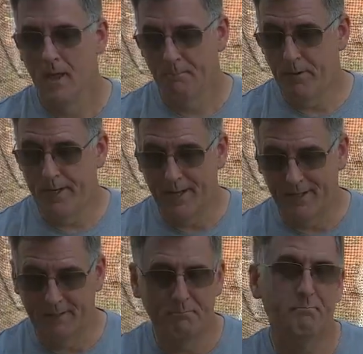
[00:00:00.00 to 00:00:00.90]
but
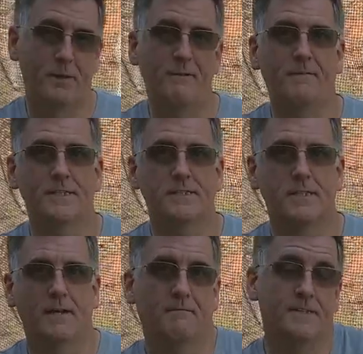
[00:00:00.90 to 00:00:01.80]
it benefits
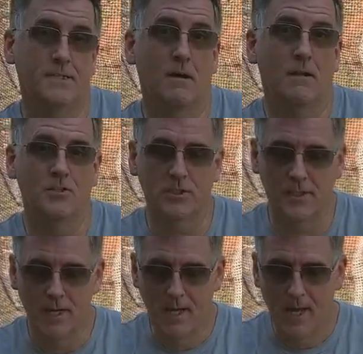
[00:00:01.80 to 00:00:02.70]
physiology
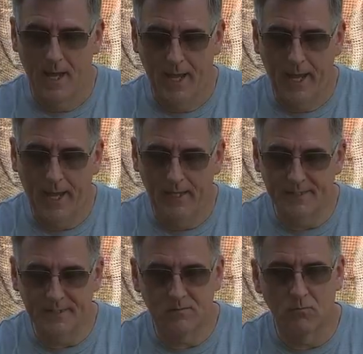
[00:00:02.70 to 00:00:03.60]

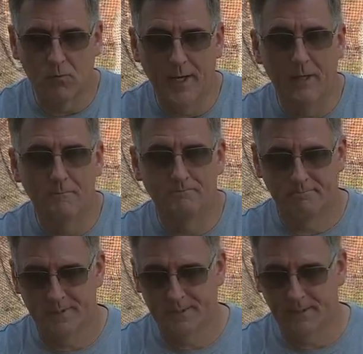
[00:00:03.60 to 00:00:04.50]
as well.
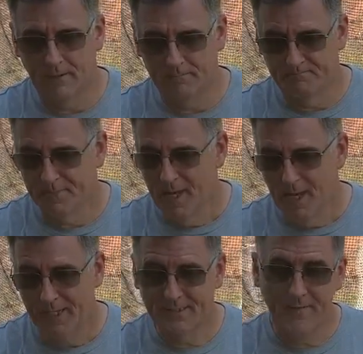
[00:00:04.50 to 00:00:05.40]
So
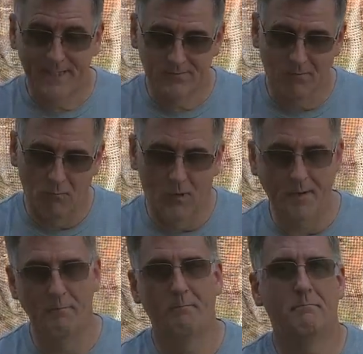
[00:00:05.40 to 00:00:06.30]
that's
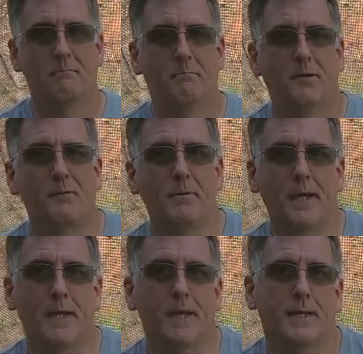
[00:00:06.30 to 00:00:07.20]
one pretty
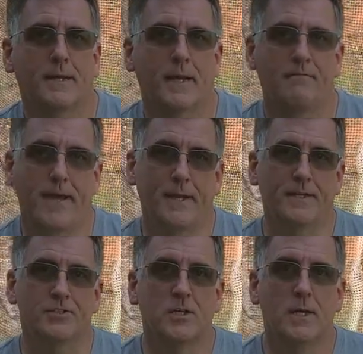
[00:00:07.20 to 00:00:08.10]
big
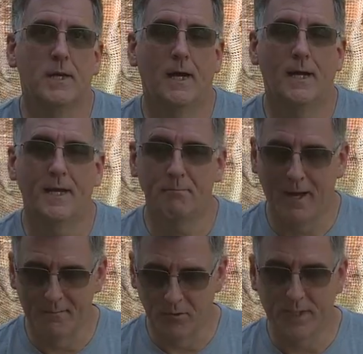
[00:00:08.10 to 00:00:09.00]
advantage in
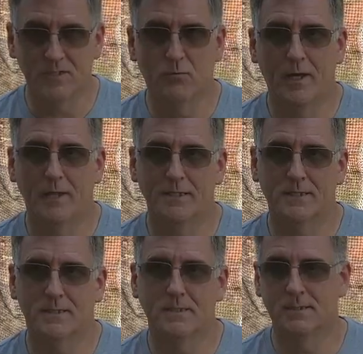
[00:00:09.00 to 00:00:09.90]
my book as well.
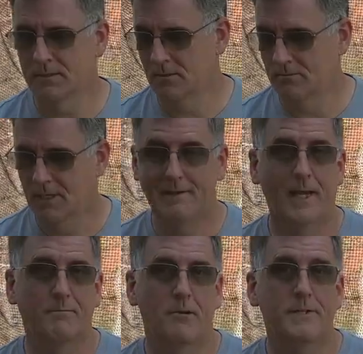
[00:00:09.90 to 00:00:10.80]
Is I
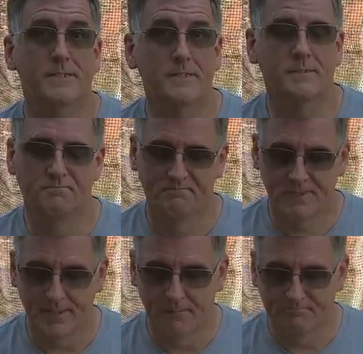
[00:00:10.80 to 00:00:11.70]
like my wrists.
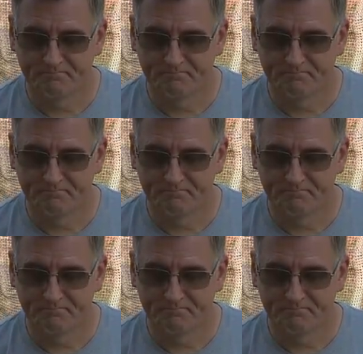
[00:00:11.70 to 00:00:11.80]
So